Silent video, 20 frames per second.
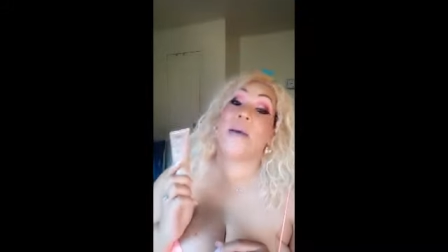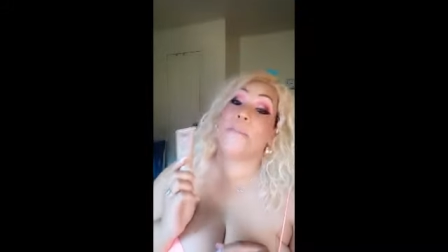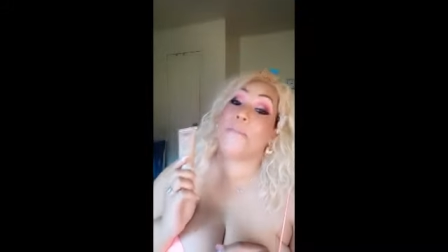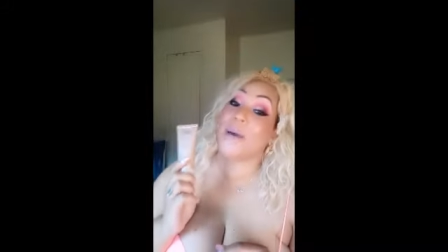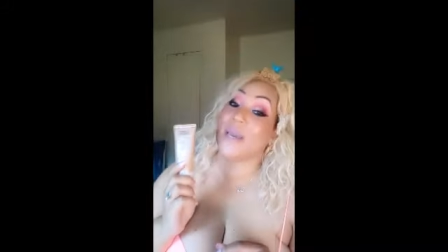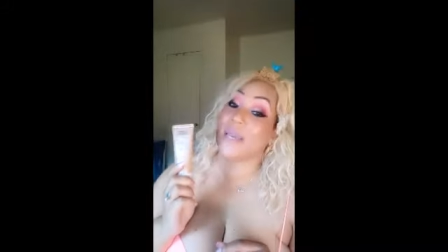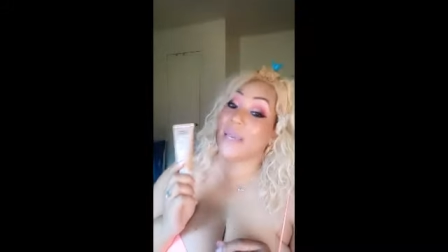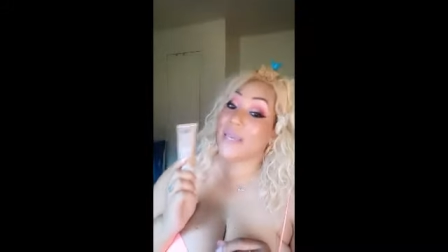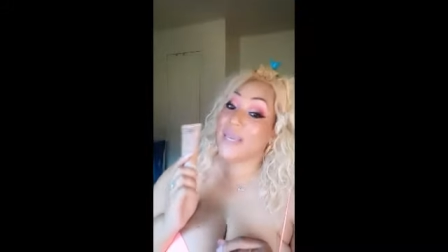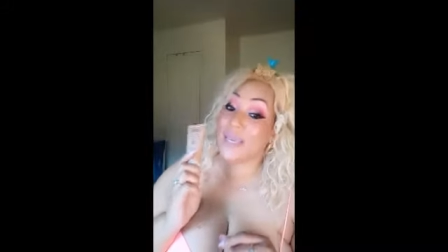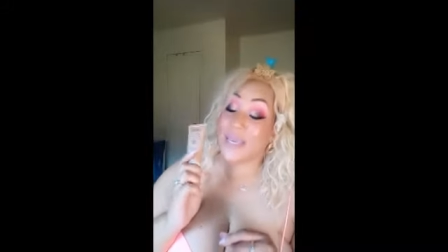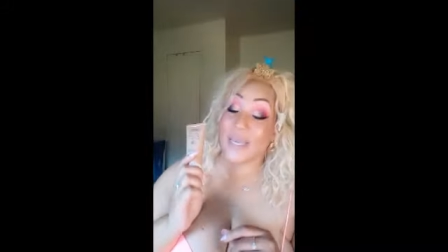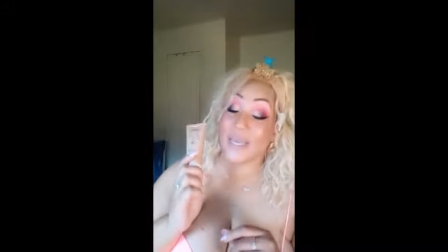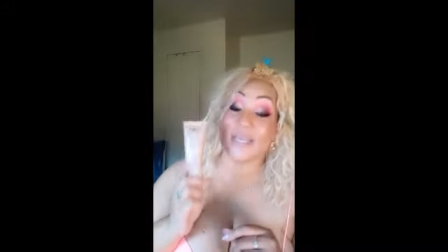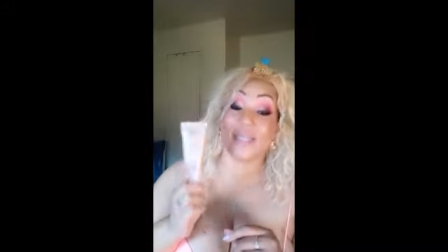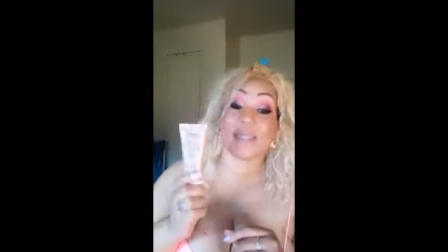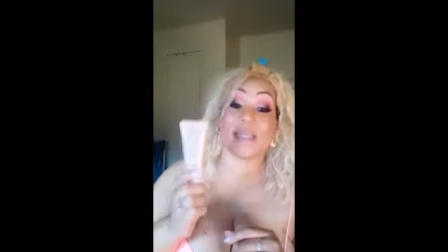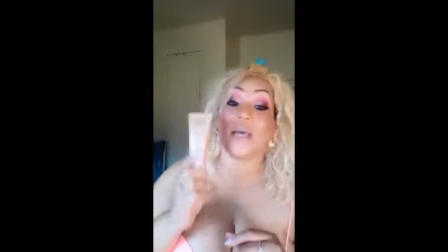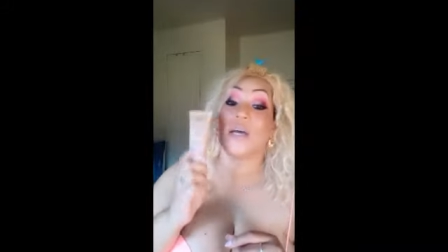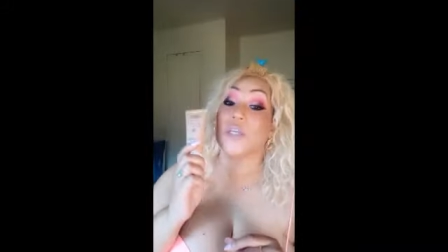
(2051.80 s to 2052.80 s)
but it
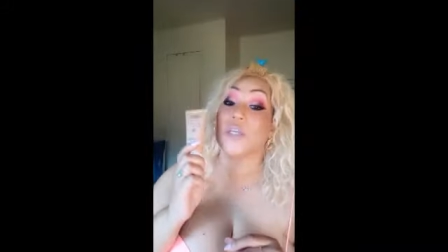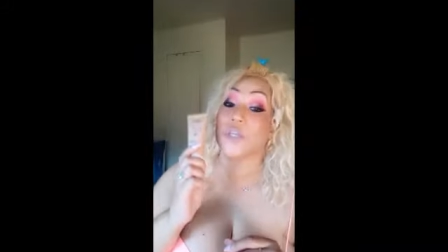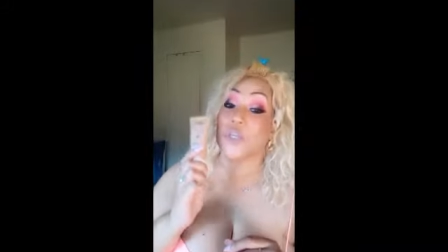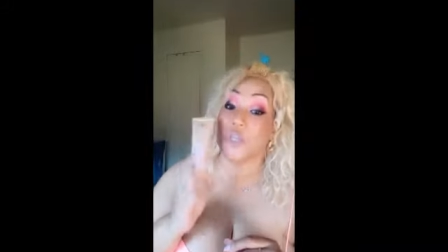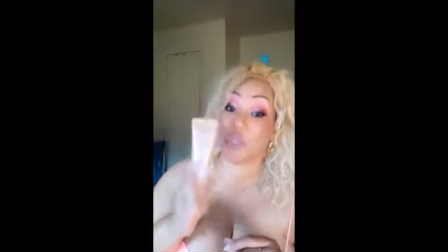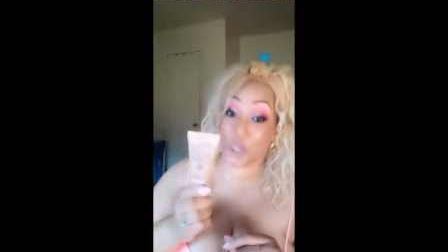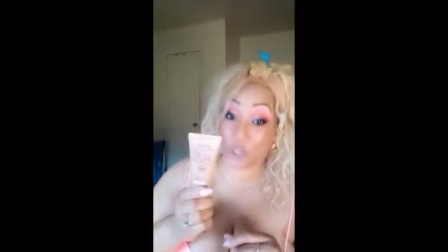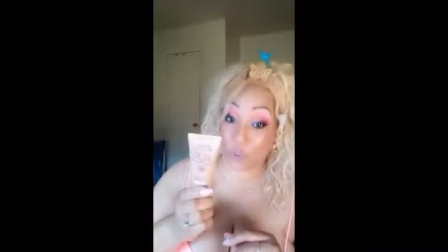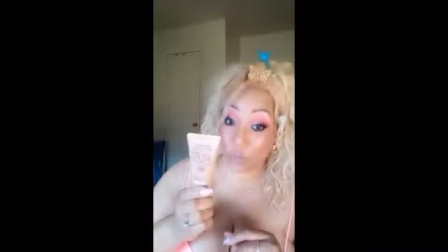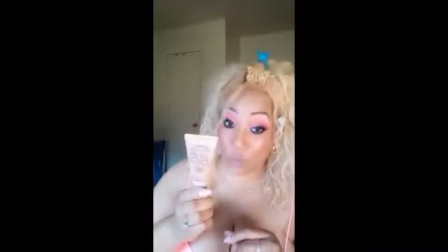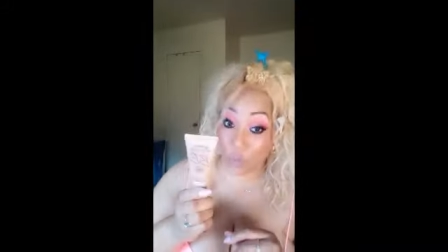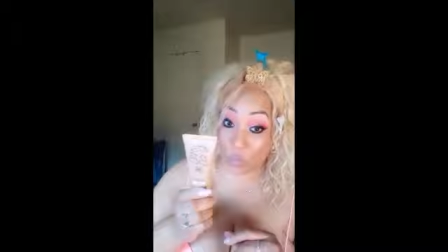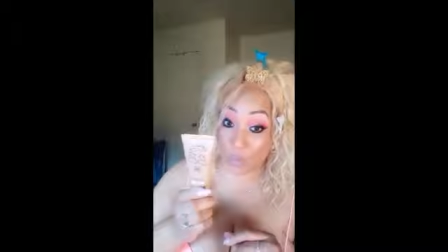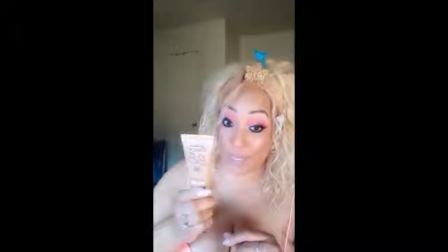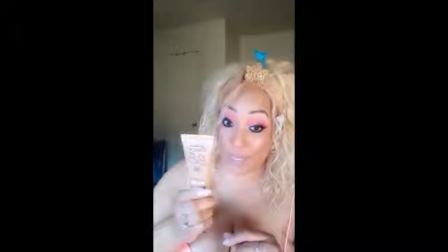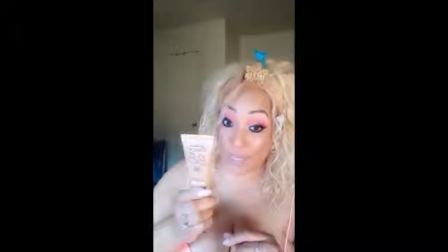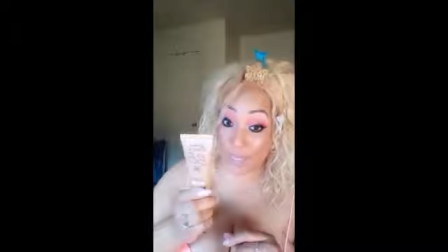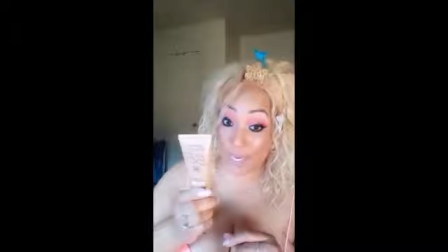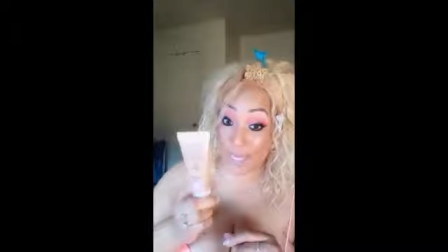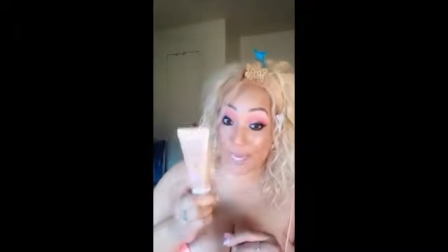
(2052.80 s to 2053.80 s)
is a good
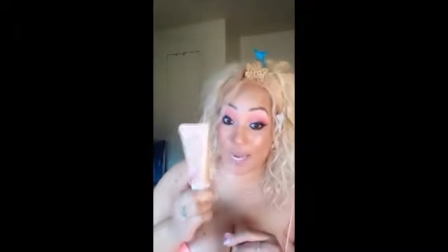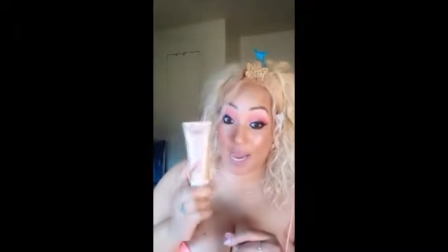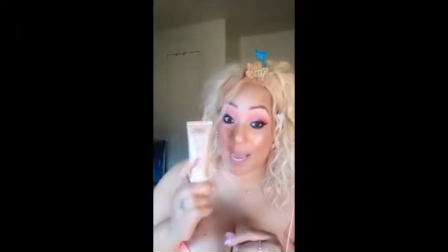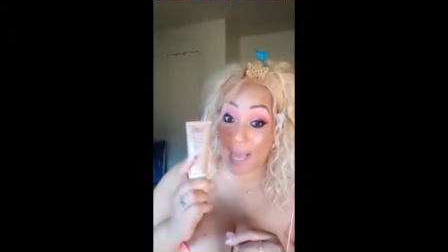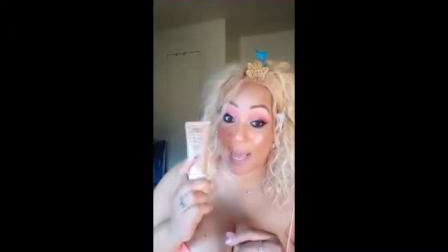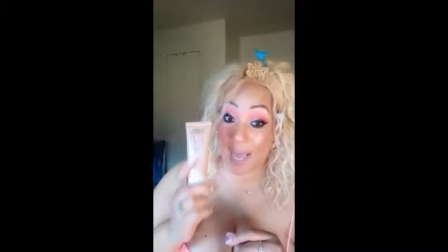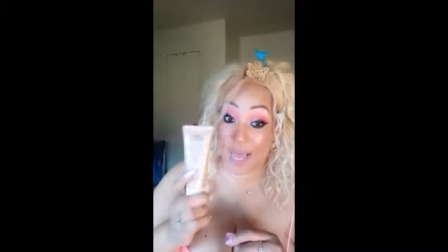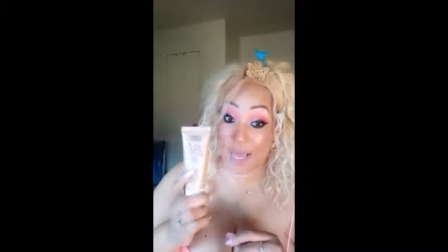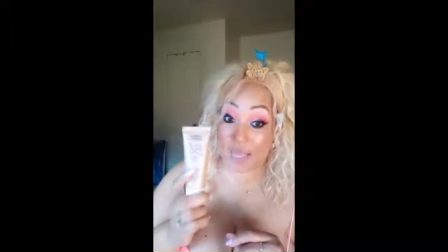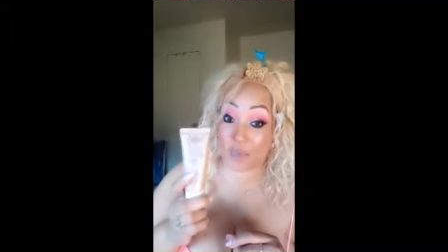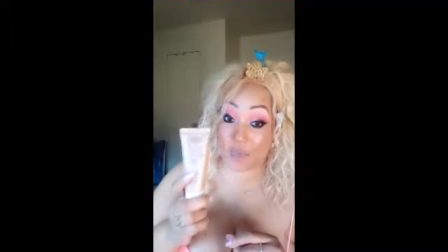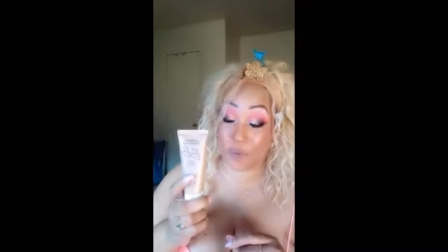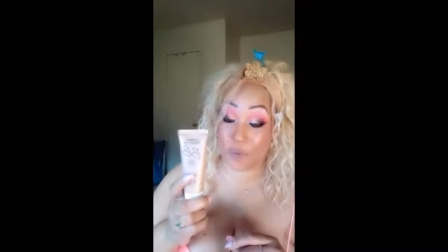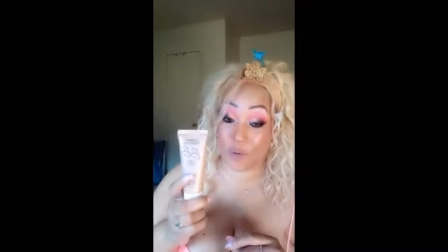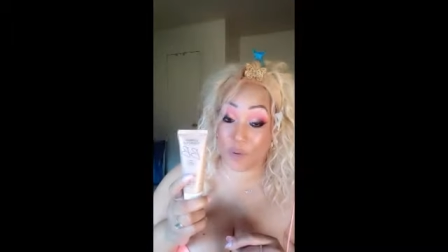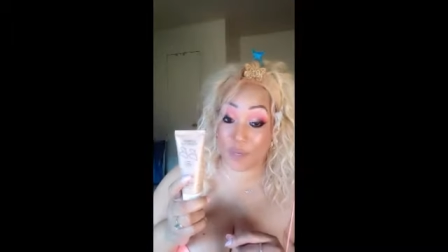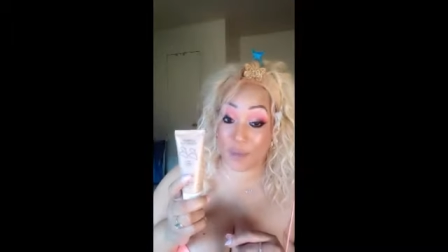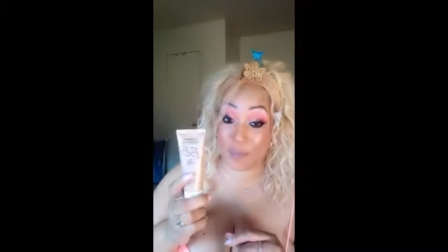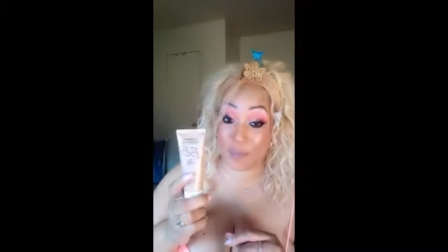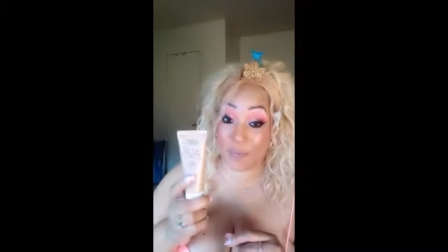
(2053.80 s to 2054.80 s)
one and I highly
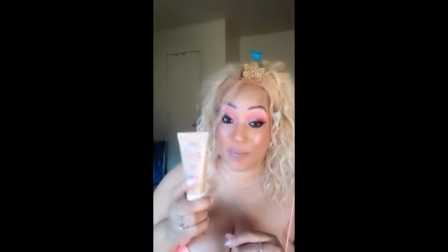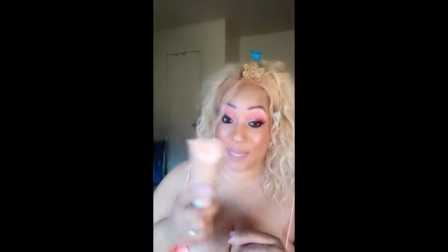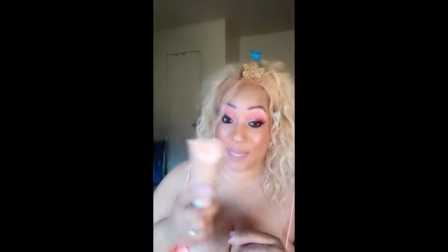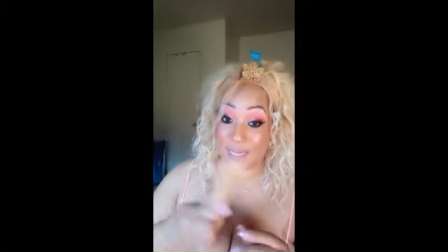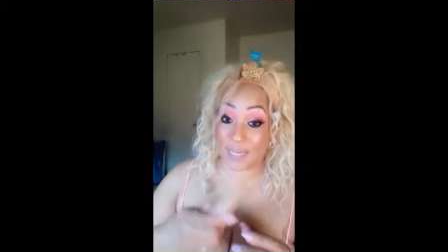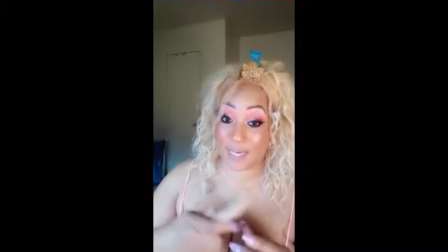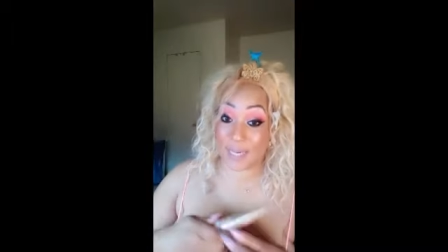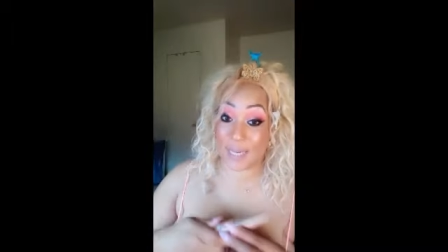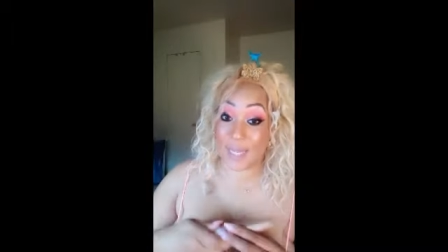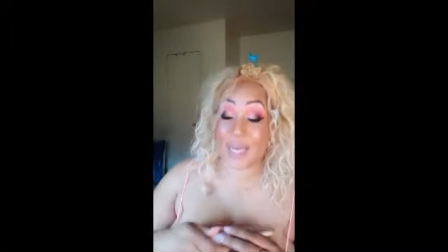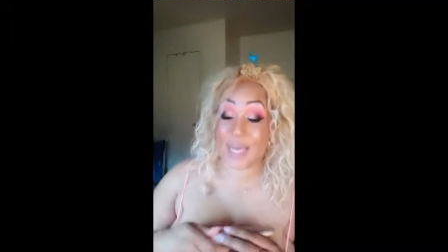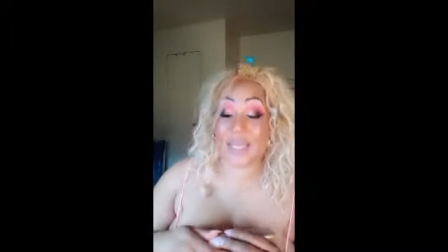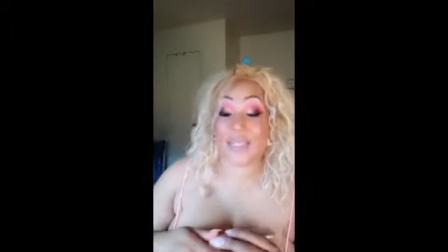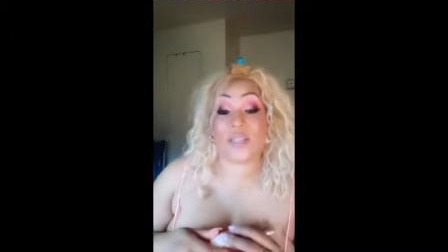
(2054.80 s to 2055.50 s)
recommend it.